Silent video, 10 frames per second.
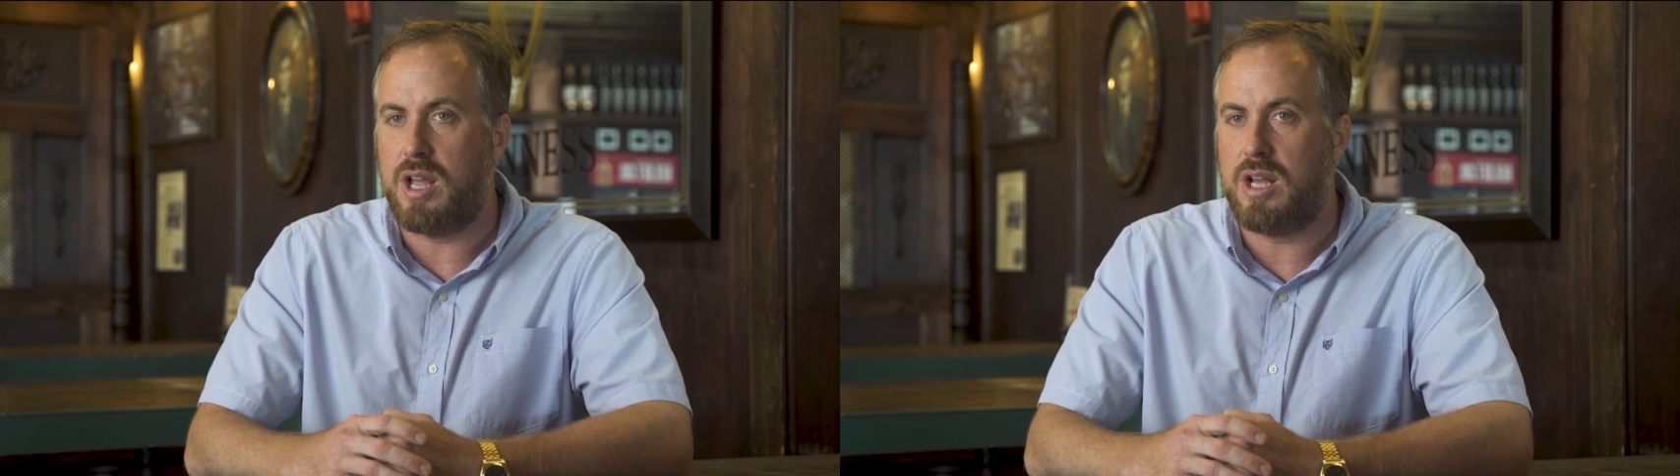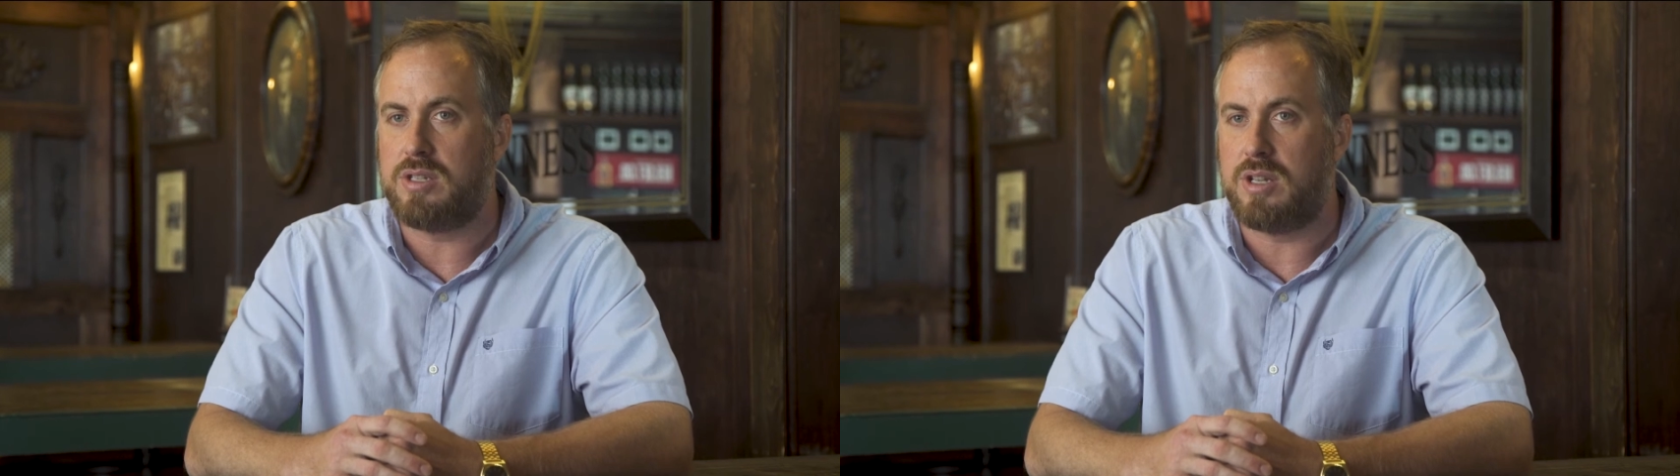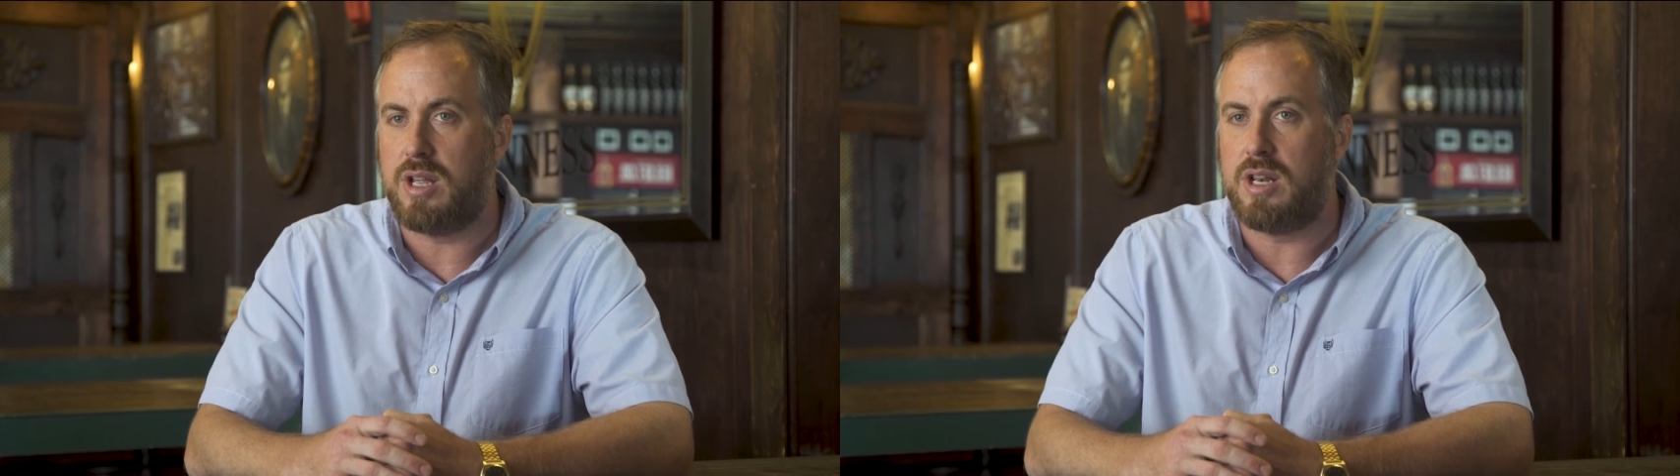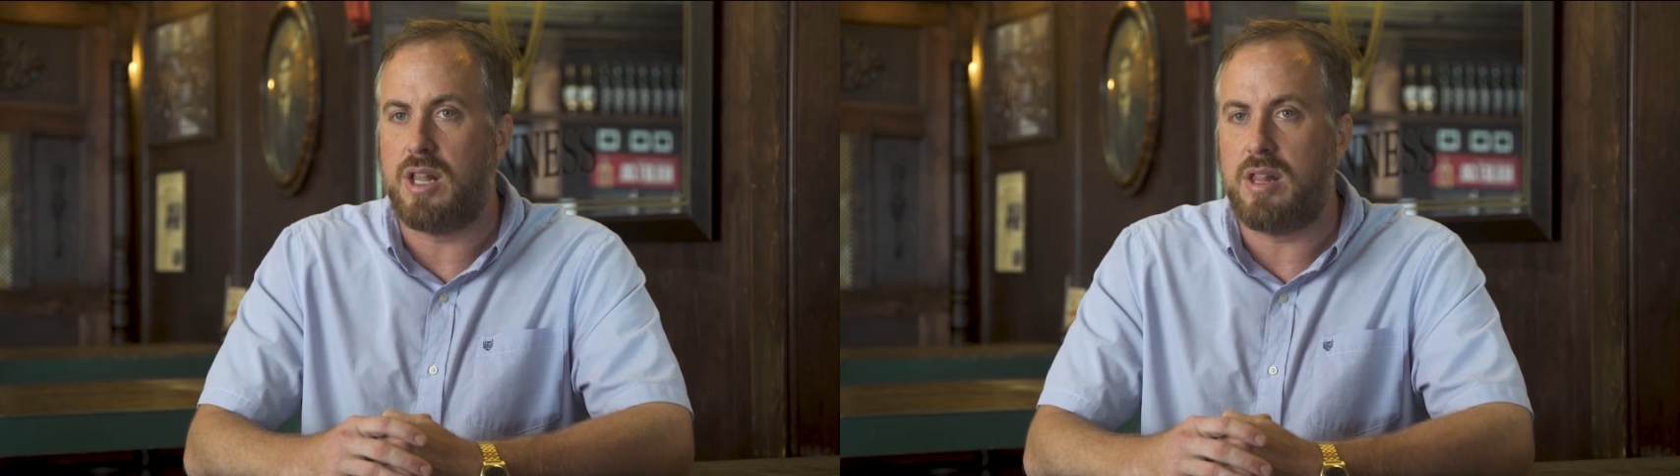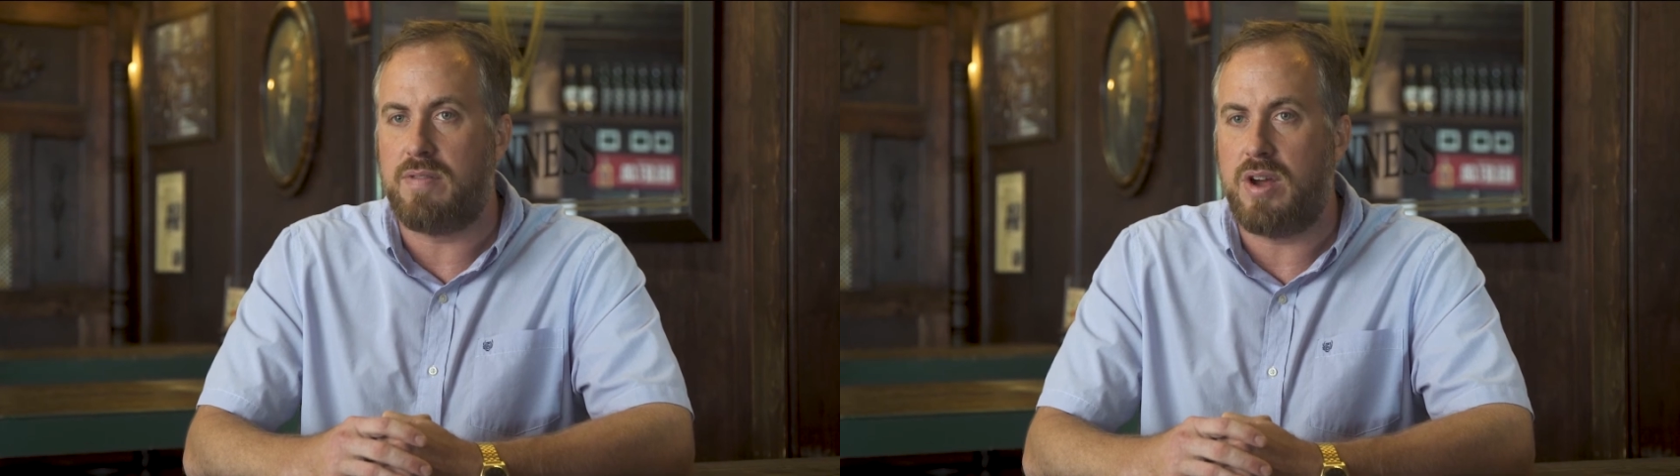kids and
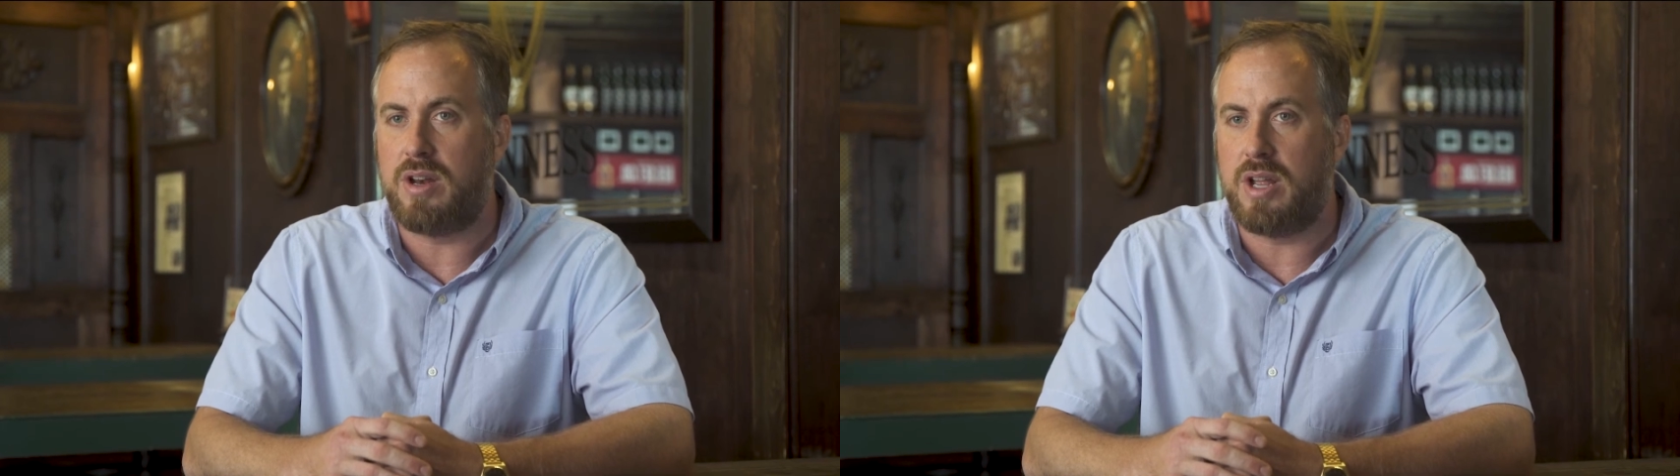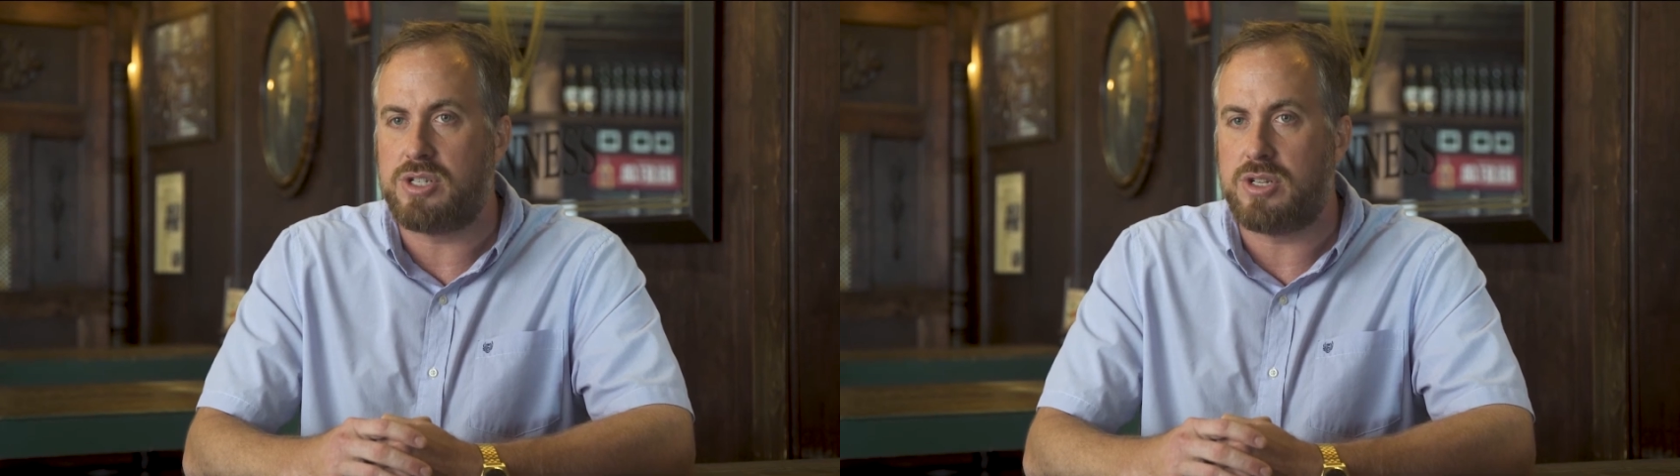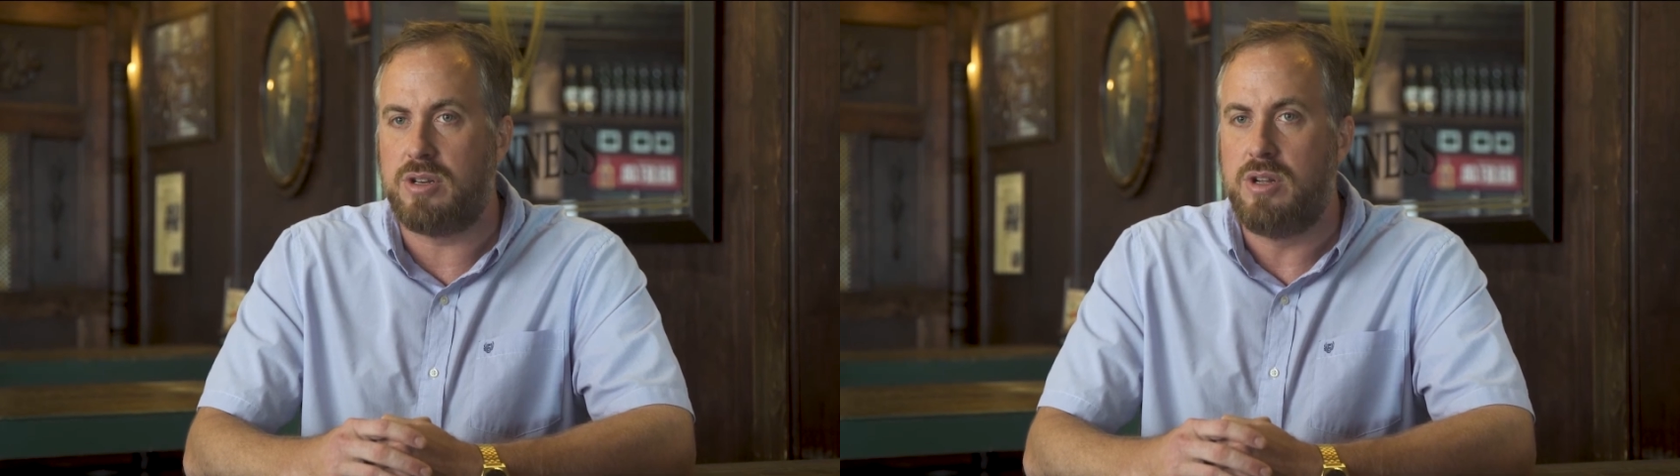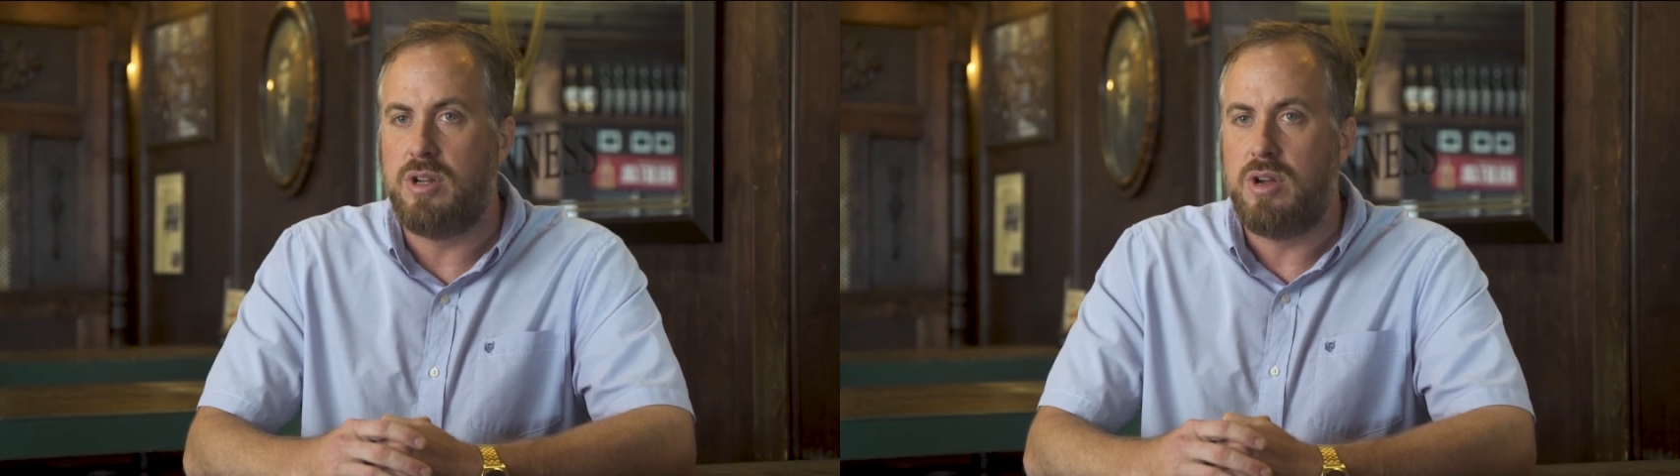lay the foundation